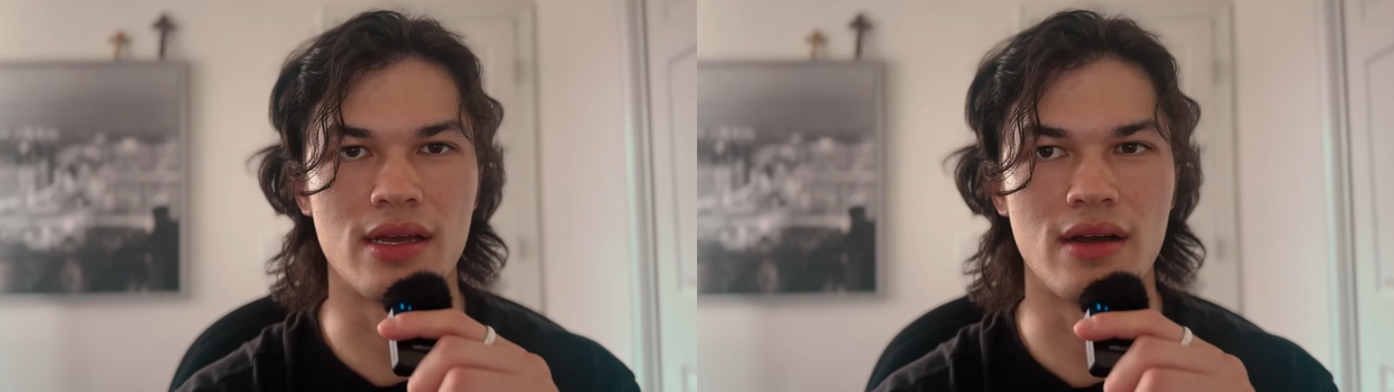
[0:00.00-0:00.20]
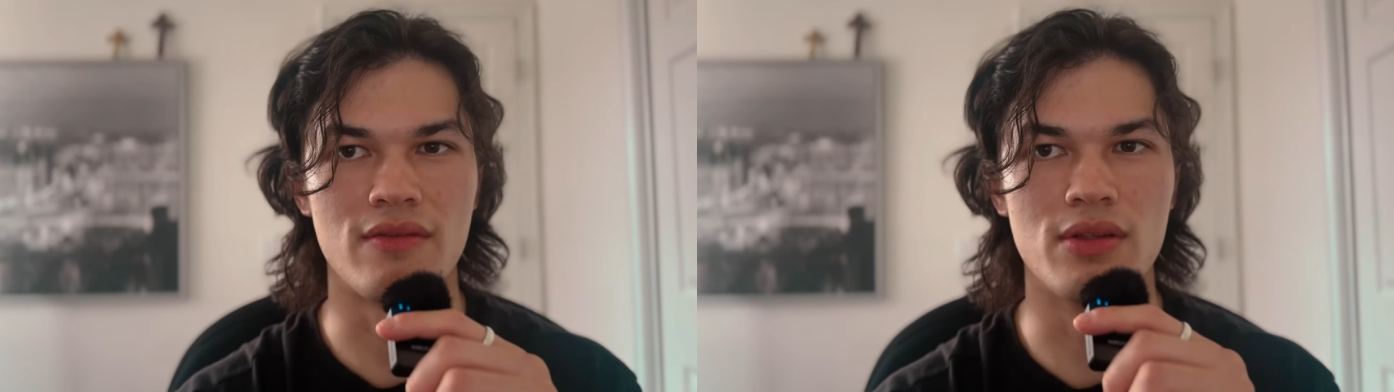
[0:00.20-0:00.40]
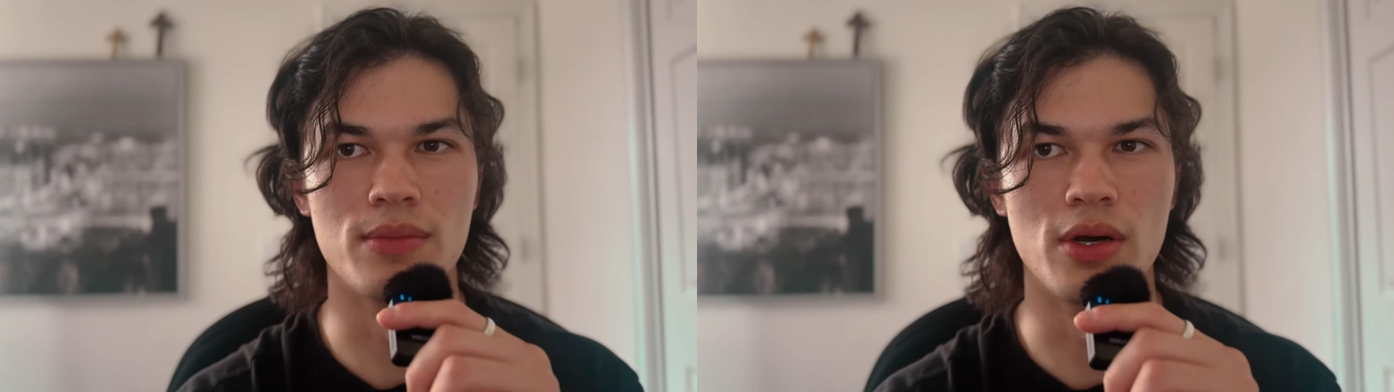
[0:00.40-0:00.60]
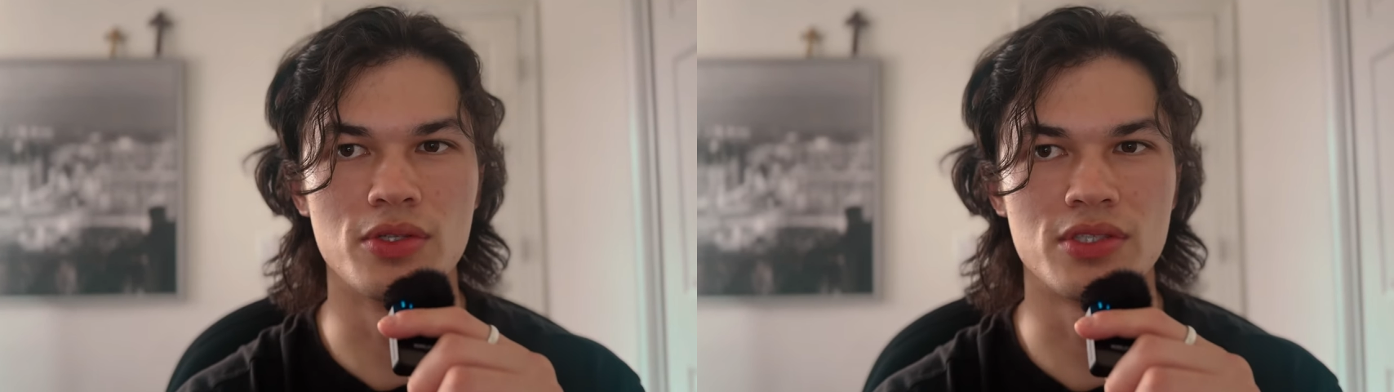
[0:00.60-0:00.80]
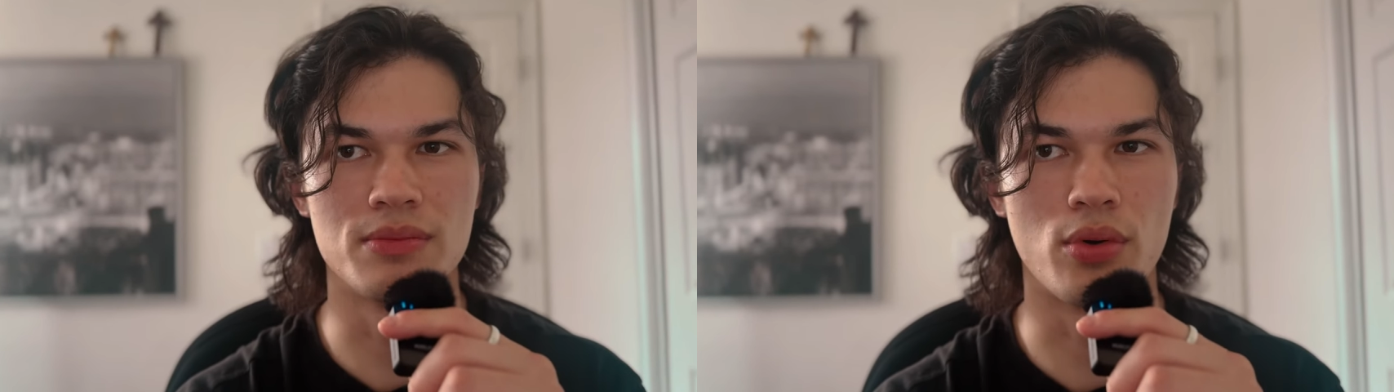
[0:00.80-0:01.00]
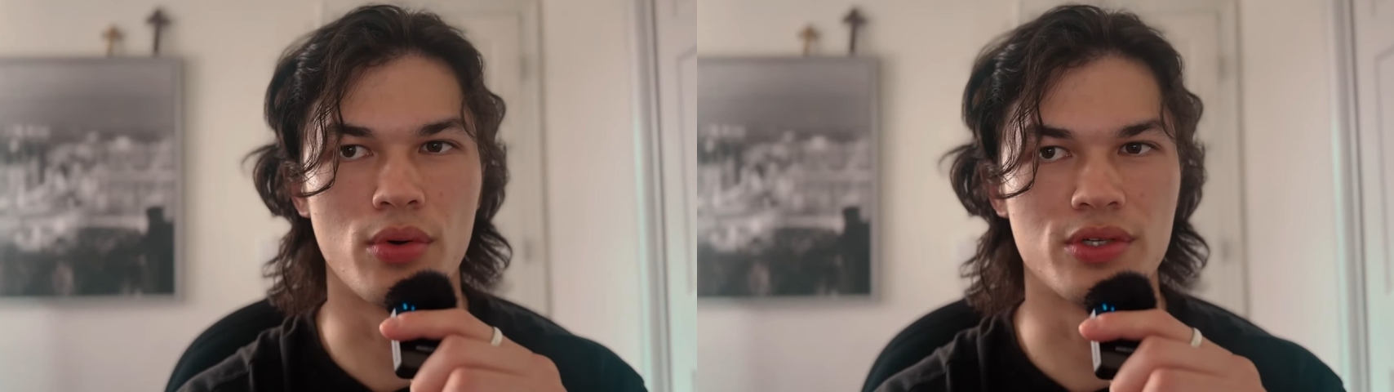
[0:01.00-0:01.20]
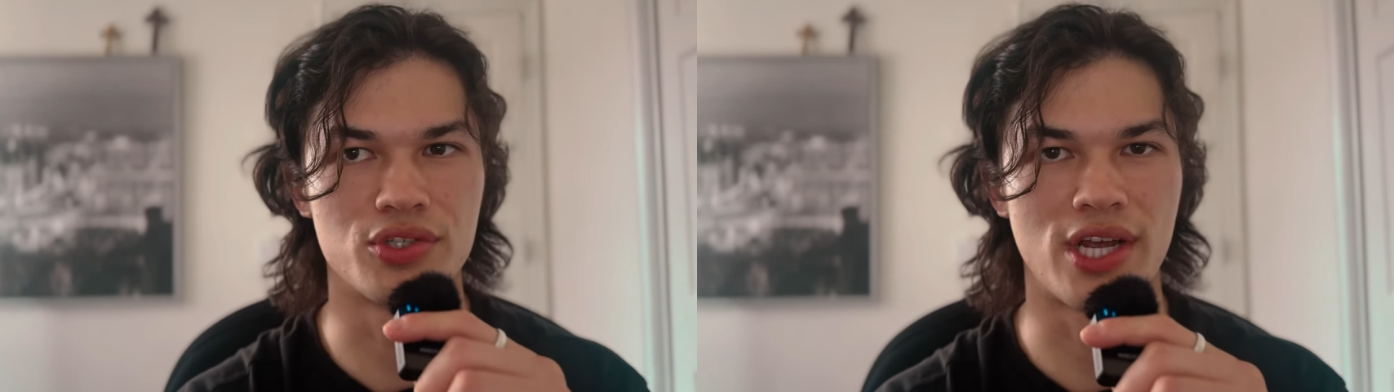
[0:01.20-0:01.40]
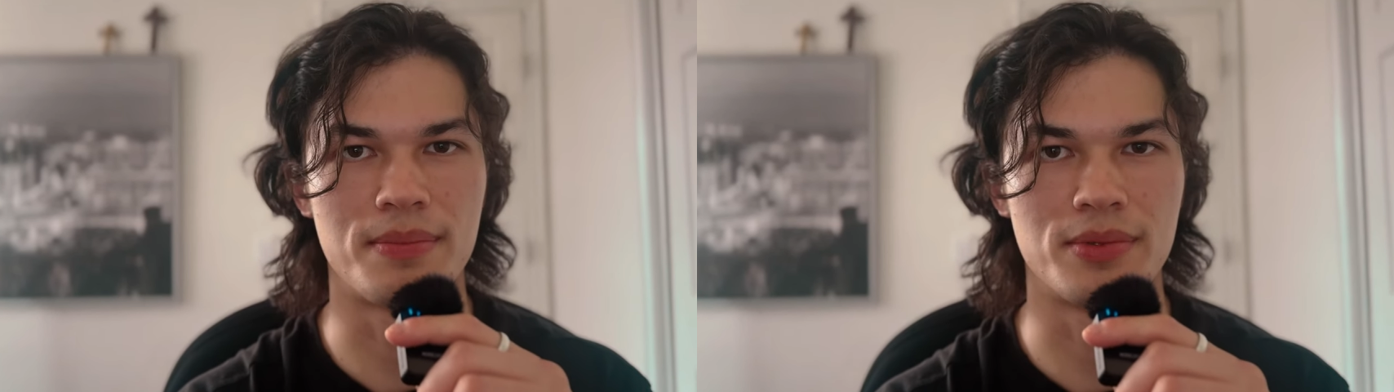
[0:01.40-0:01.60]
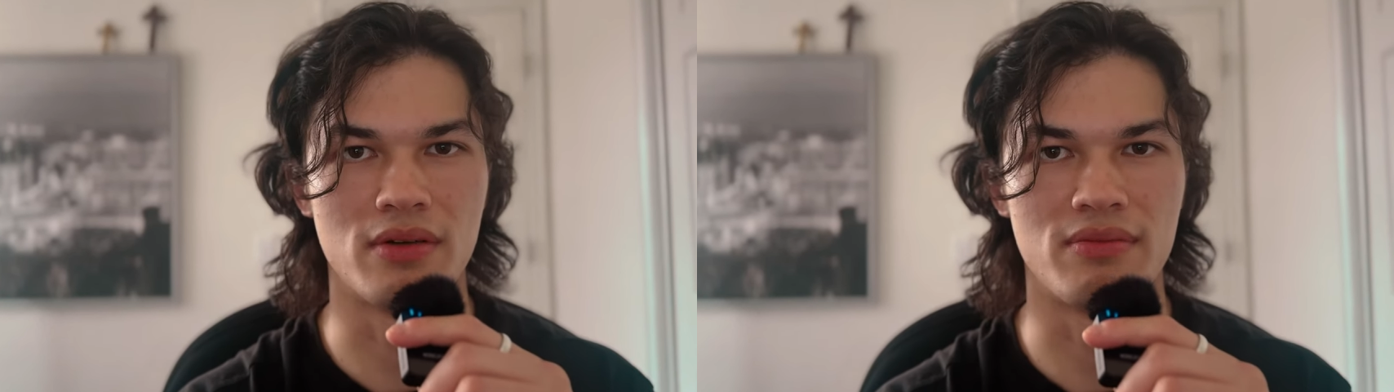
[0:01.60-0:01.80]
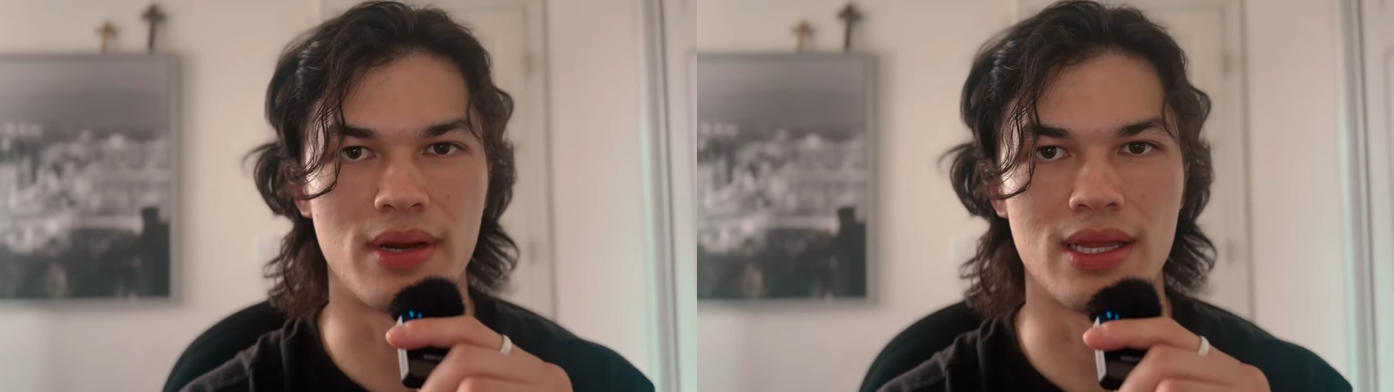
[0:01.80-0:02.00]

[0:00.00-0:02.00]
of the most important chapter of my